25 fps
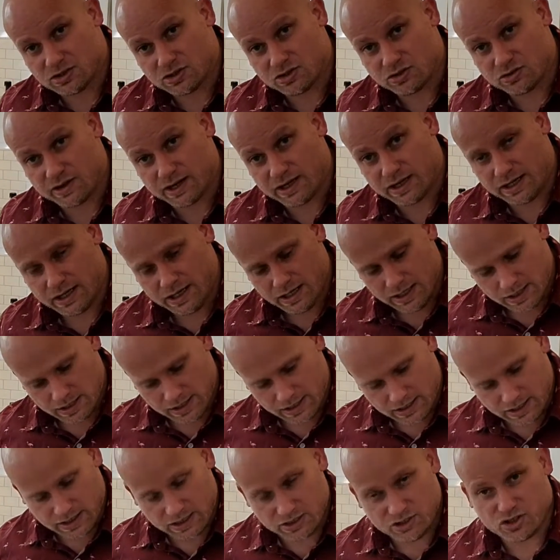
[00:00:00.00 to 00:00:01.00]
strain,
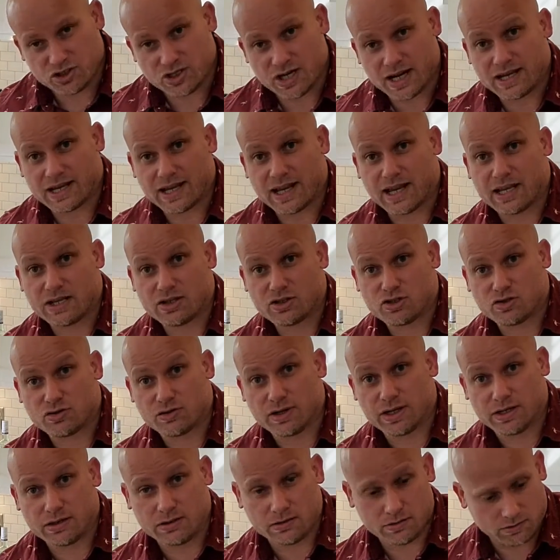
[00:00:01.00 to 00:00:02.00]
it's shake and
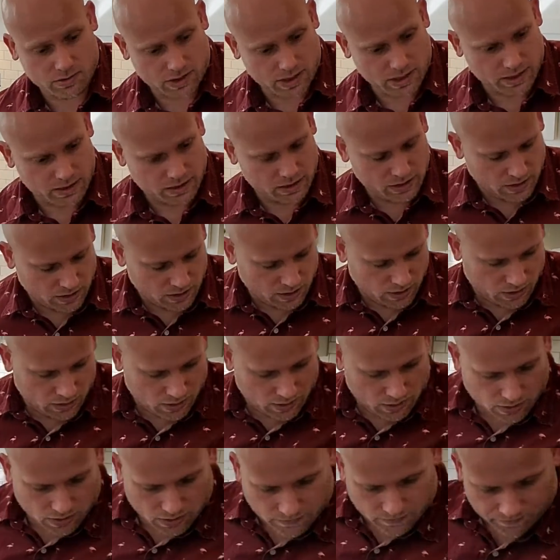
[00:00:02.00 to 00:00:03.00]
strain, okay?
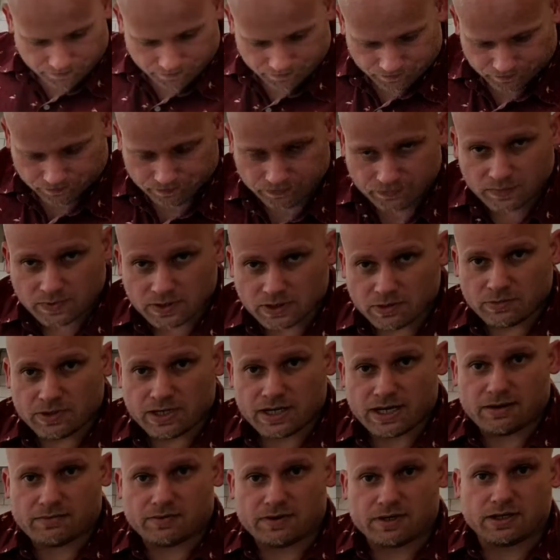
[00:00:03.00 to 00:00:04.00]
And we
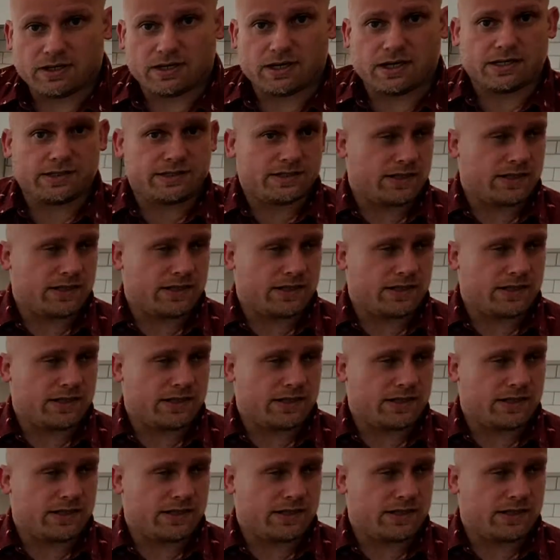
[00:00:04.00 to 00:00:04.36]
have a nice